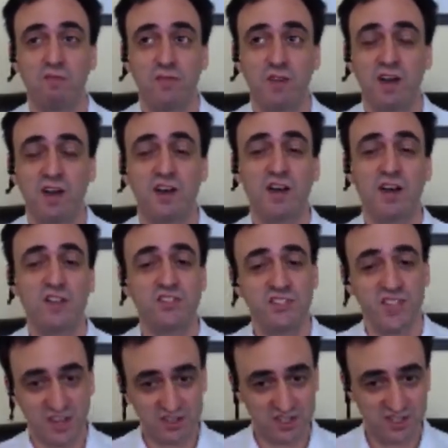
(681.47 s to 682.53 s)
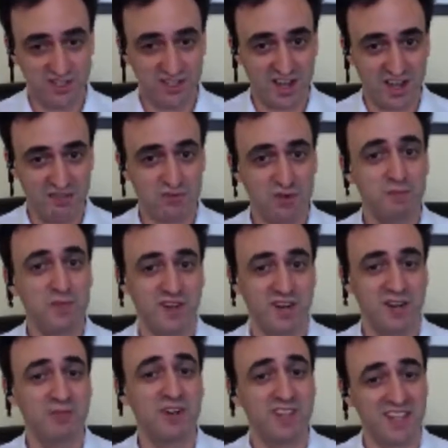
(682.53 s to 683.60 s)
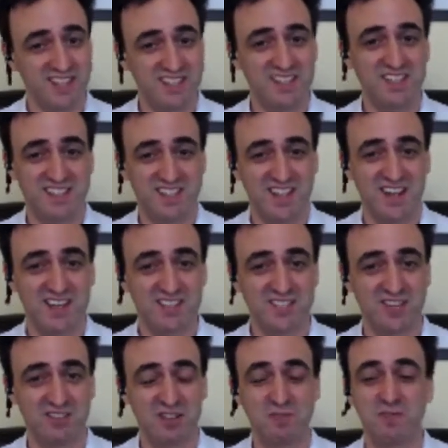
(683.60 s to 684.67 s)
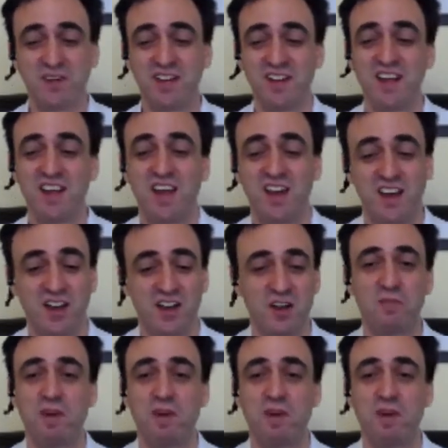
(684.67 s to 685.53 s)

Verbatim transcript: uh, aesthetics aside for a minute, I want to get to the aesthetics of it, but uh,